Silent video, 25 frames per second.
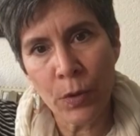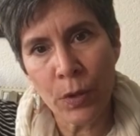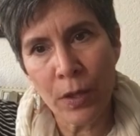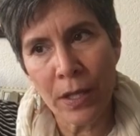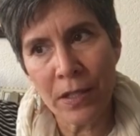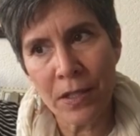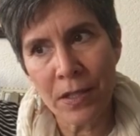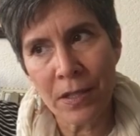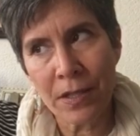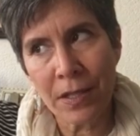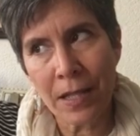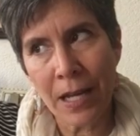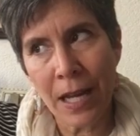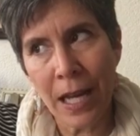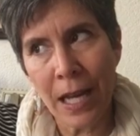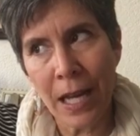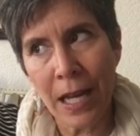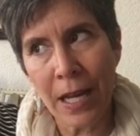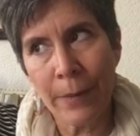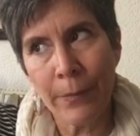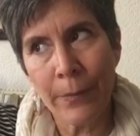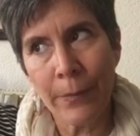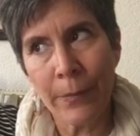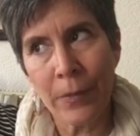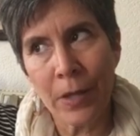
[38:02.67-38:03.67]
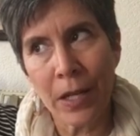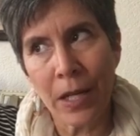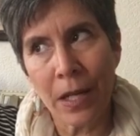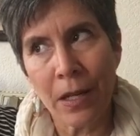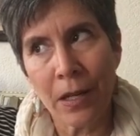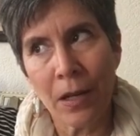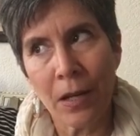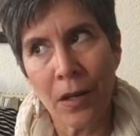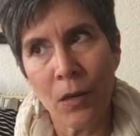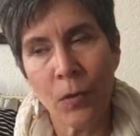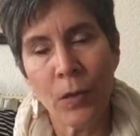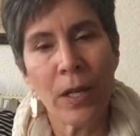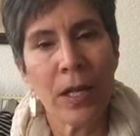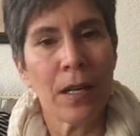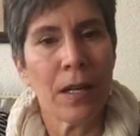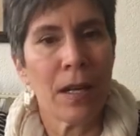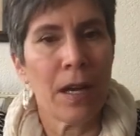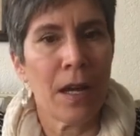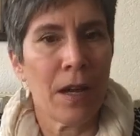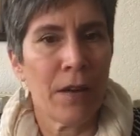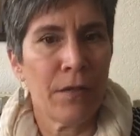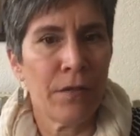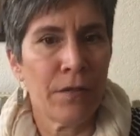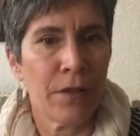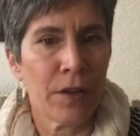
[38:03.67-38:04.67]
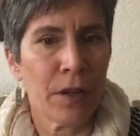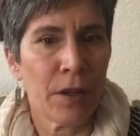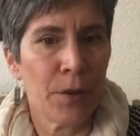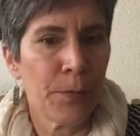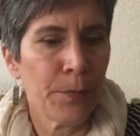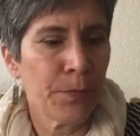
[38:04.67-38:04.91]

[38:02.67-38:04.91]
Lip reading: It just came like a week and a half ago.